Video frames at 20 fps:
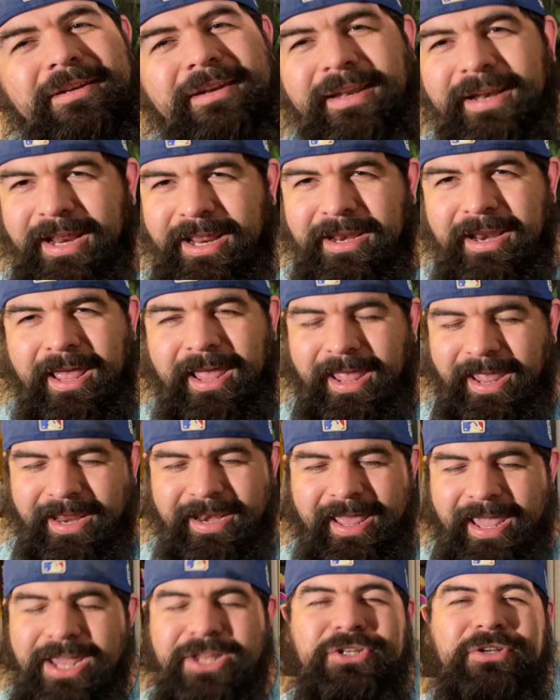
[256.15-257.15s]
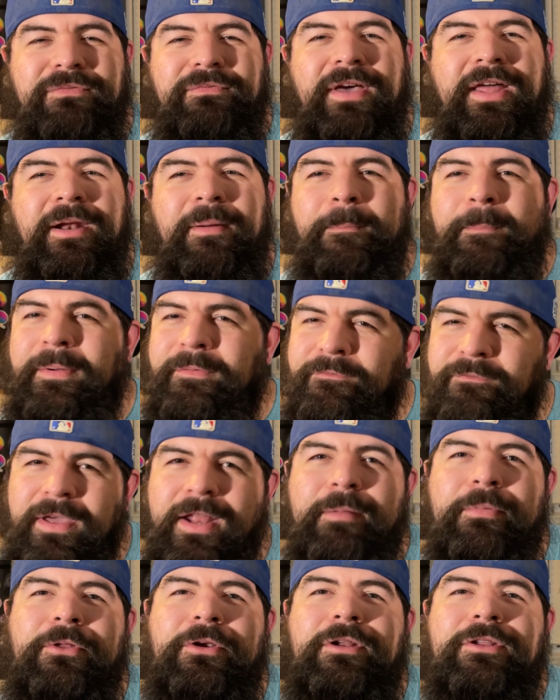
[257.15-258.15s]
and Agent Venom. But
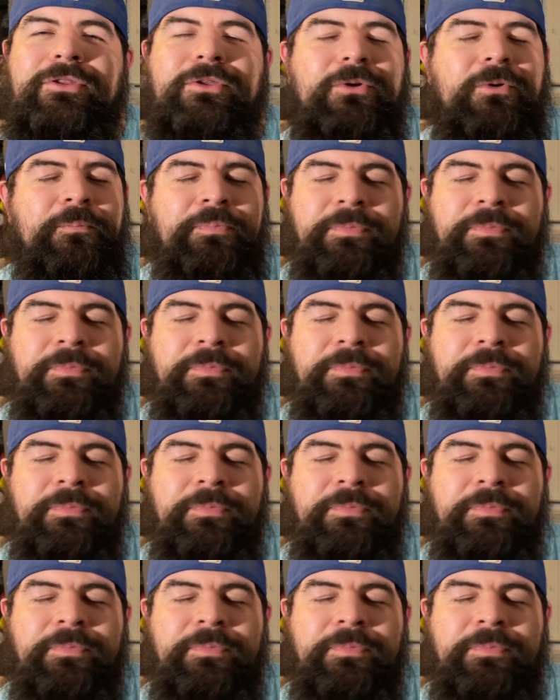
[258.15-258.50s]
Venom 32,